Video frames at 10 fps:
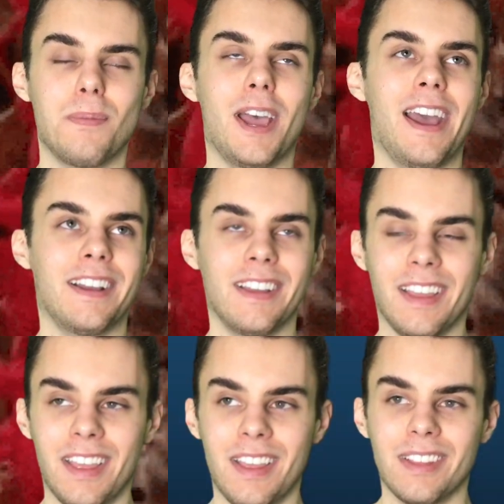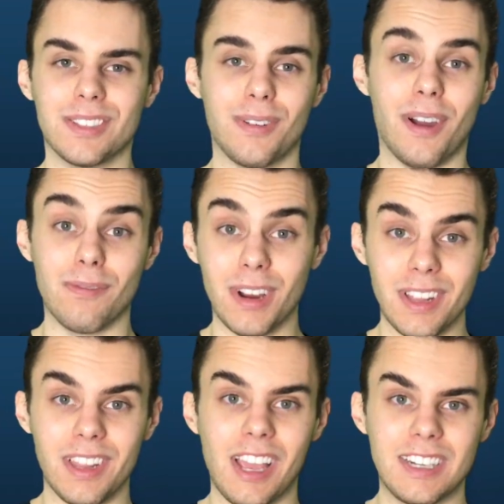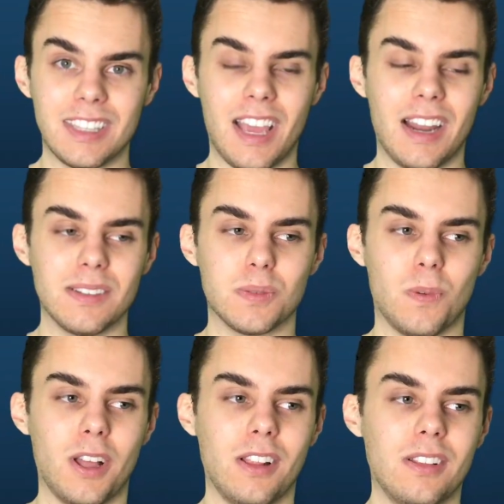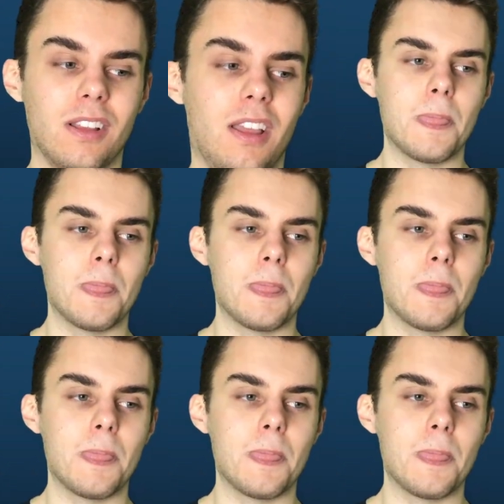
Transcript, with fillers: back. So I really liked that as well.